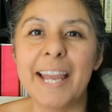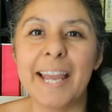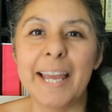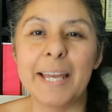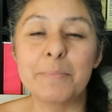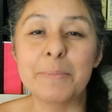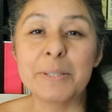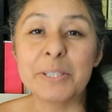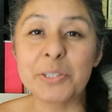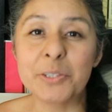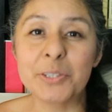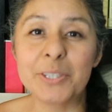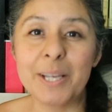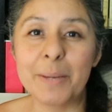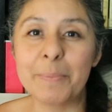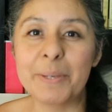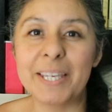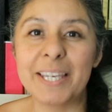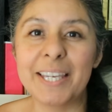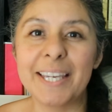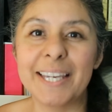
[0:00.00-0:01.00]
And Mr.
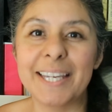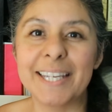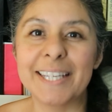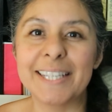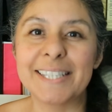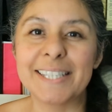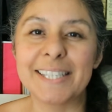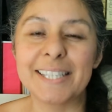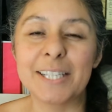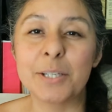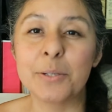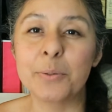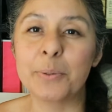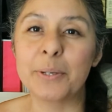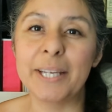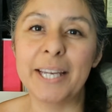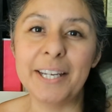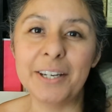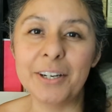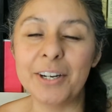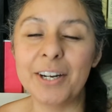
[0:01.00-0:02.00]
Demi is the
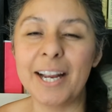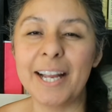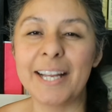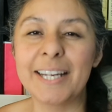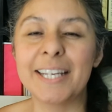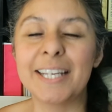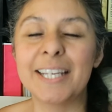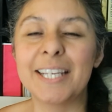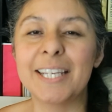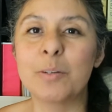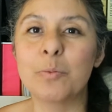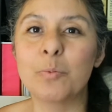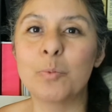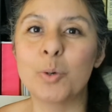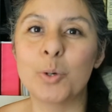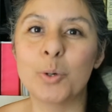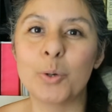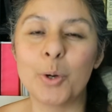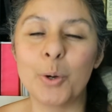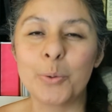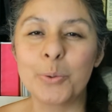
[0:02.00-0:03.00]
creator, and he
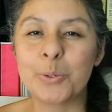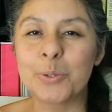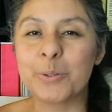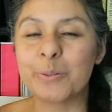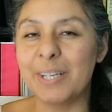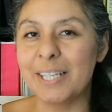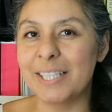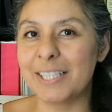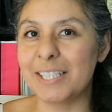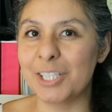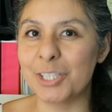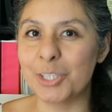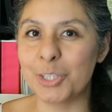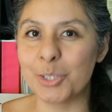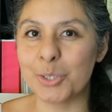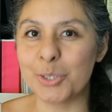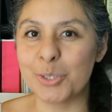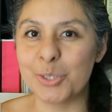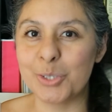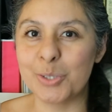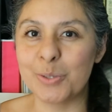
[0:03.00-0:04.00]
will go through and teach
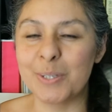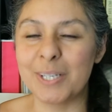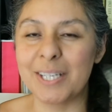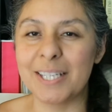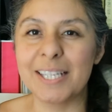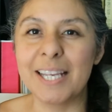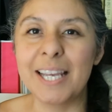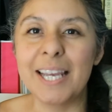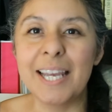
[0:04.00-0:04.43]
your student